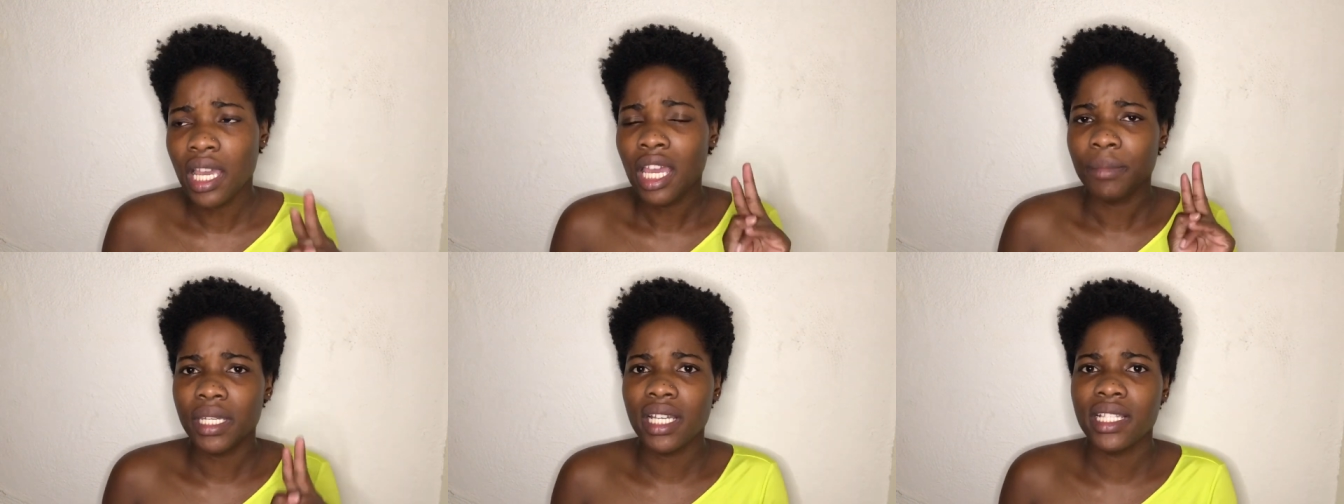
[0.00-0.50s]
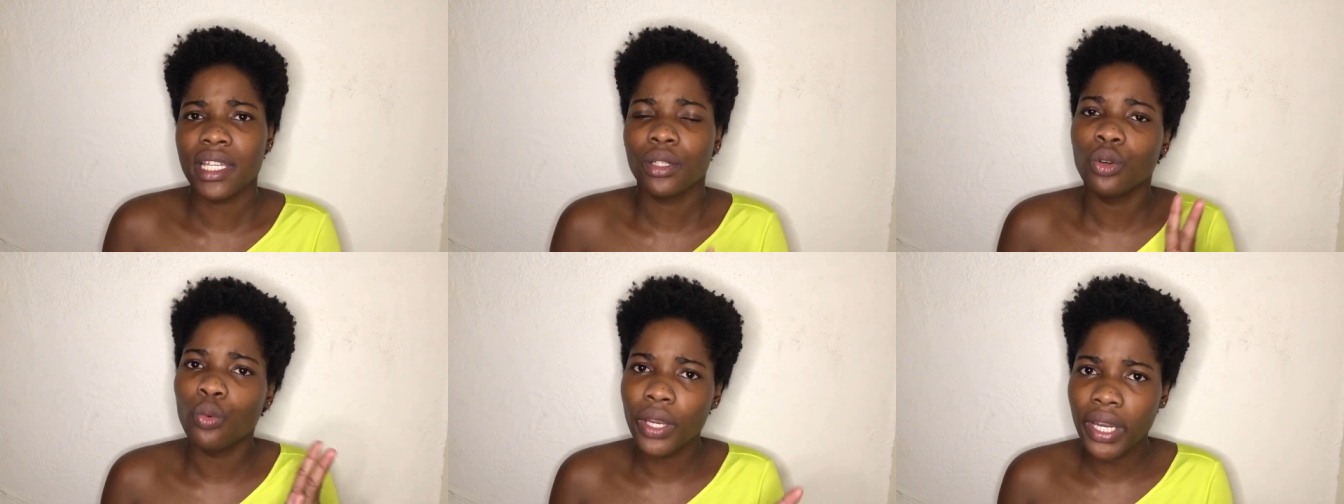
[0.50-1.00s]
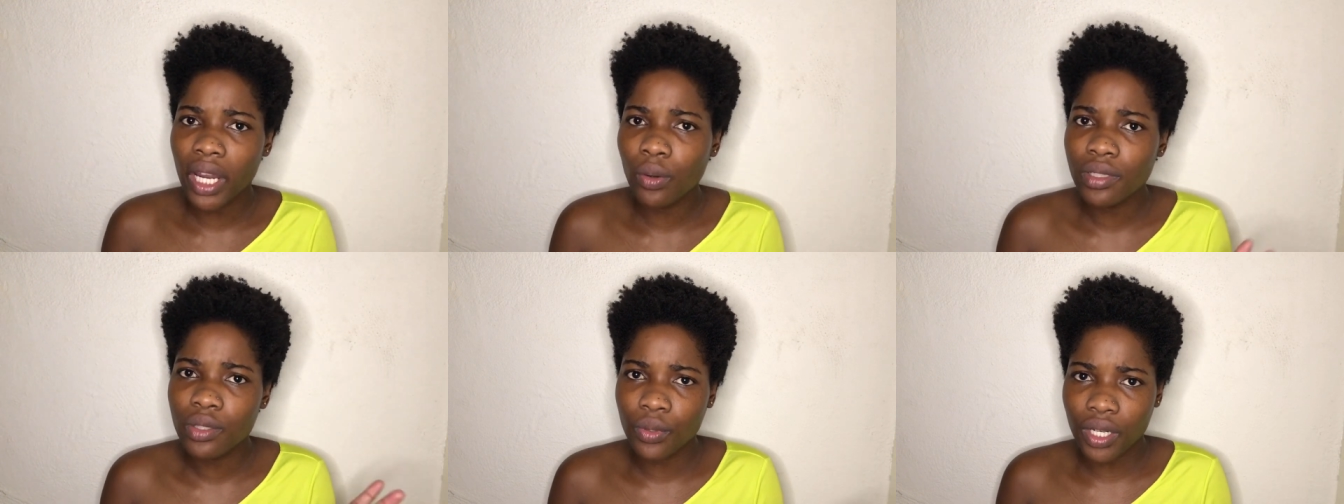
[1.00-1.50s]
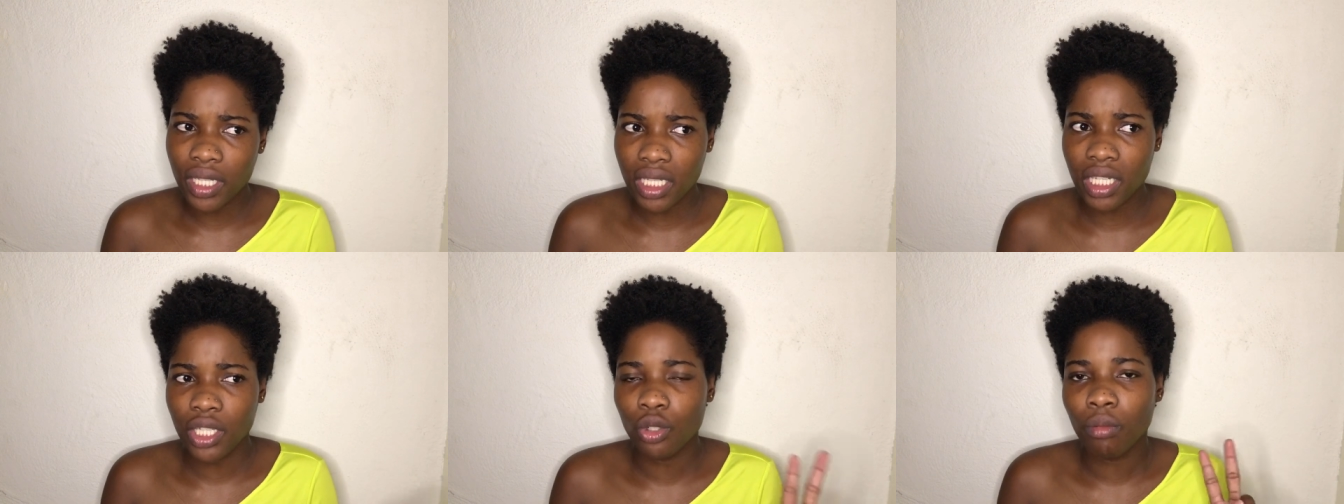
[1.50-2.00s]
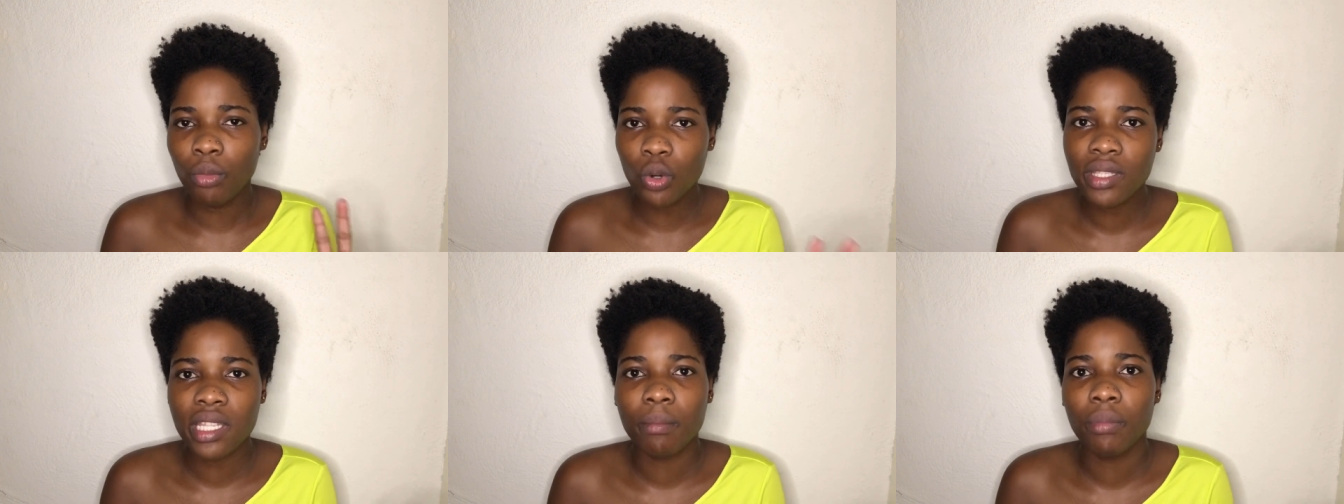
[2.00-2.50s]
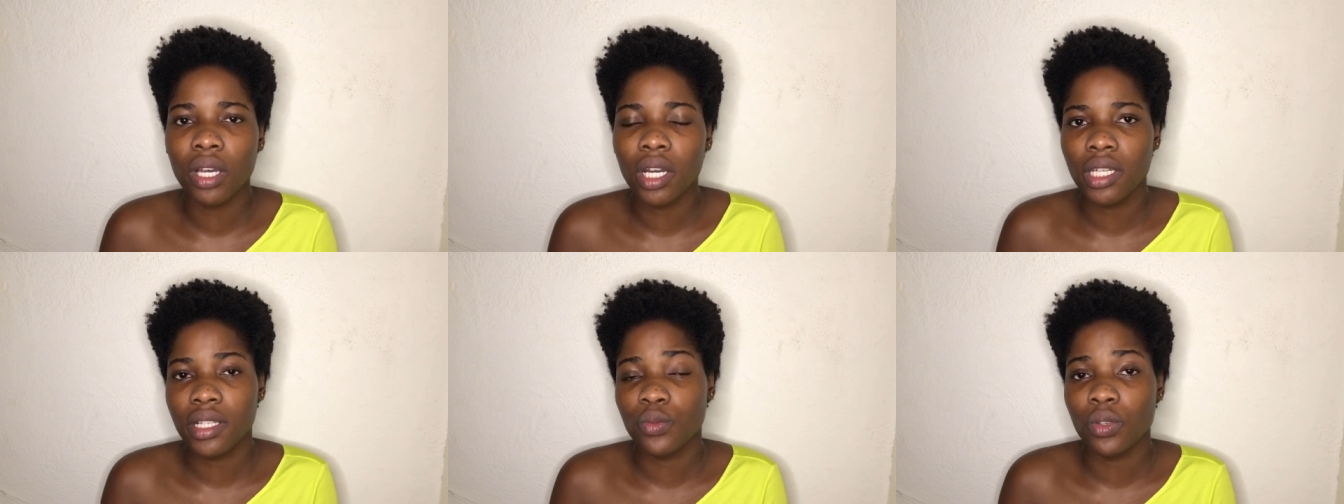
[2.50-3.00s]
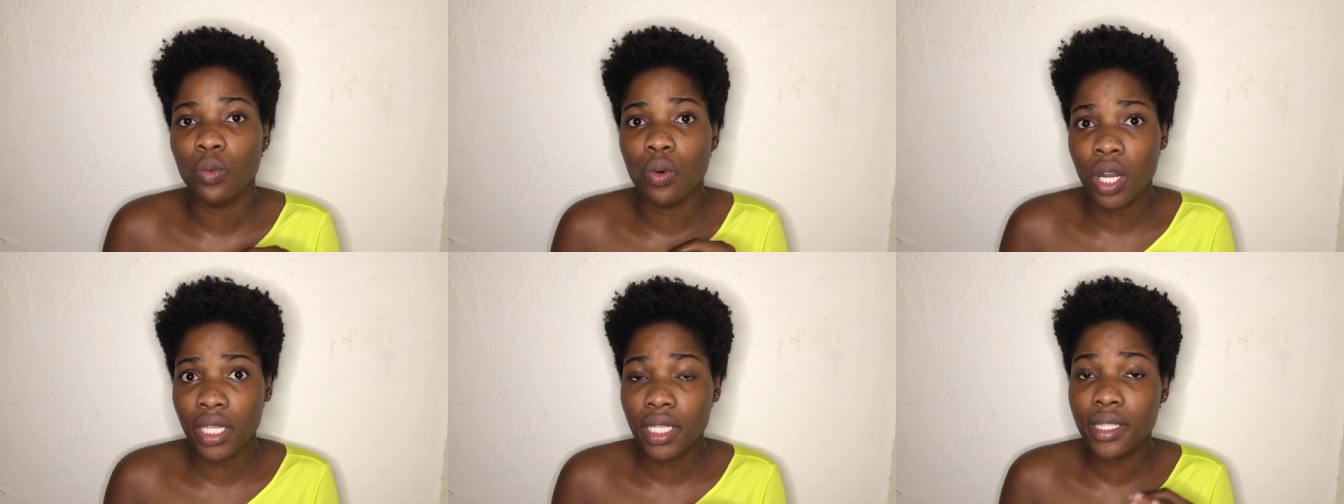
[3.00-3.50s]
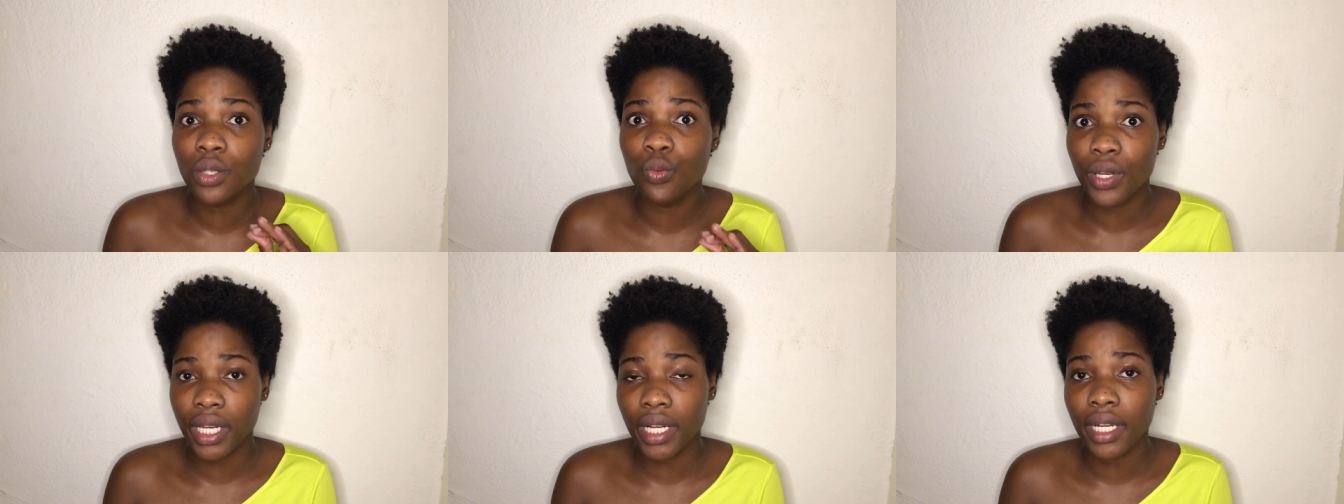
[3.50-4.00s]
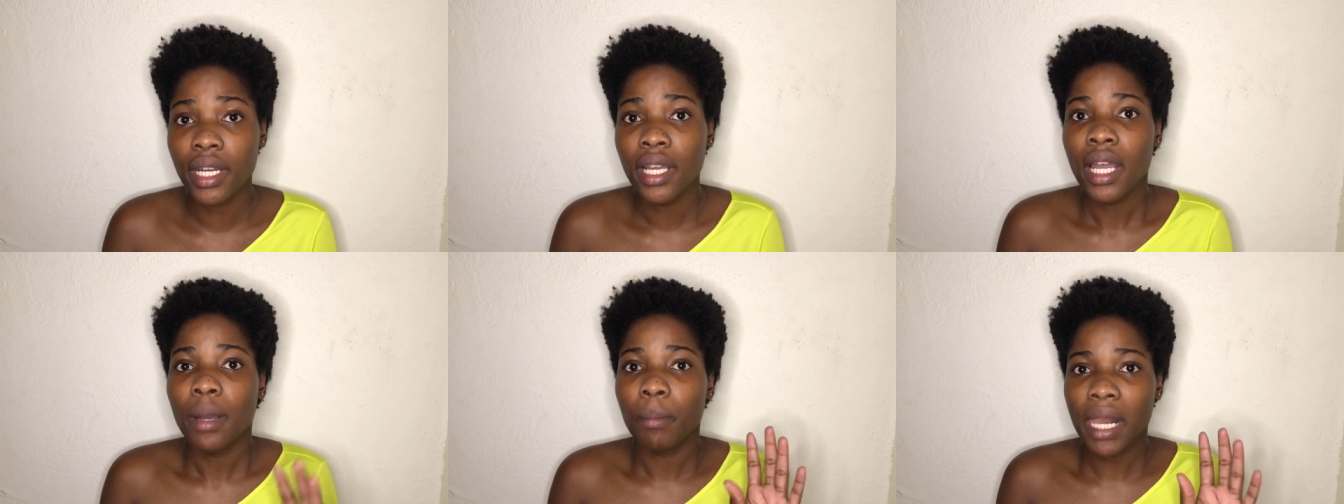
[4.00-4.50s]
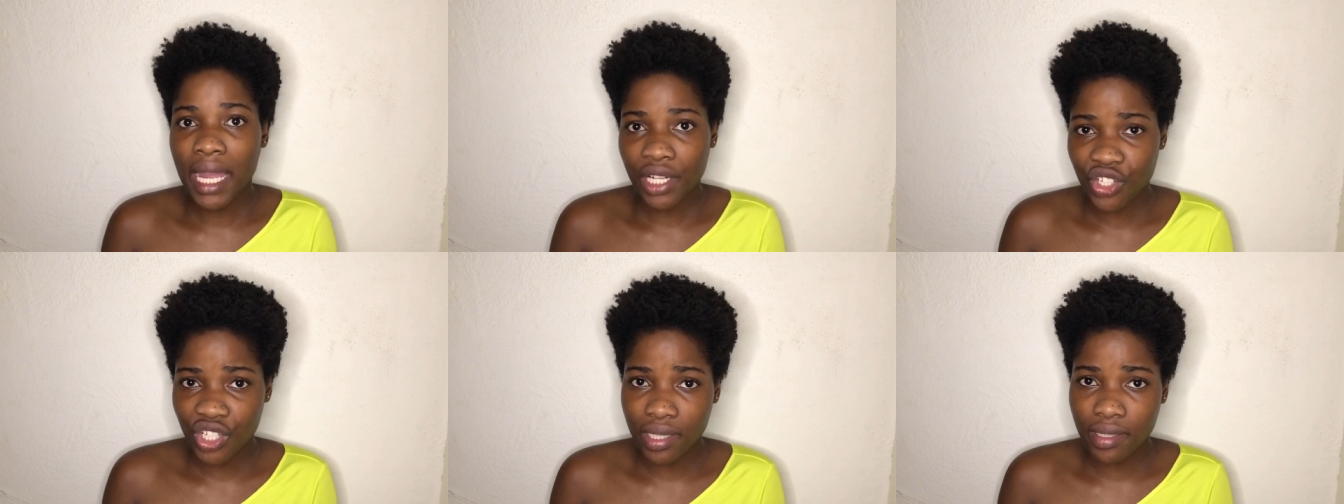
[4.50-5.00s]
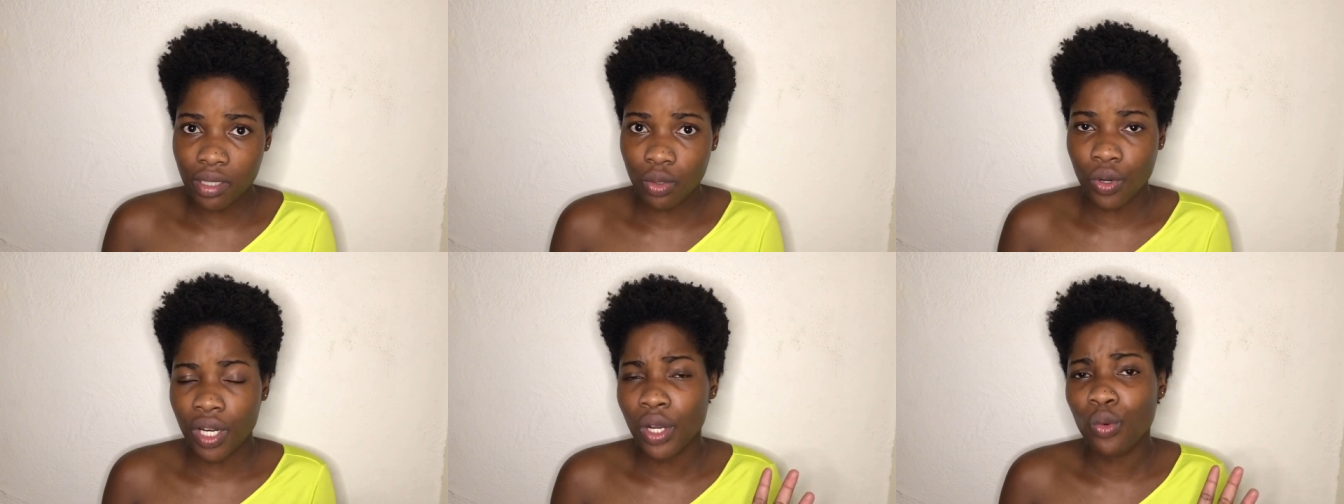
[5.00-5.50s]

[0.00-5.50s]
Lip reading: because I know where I was working, you know, most employers will want you to wear black jeans to work.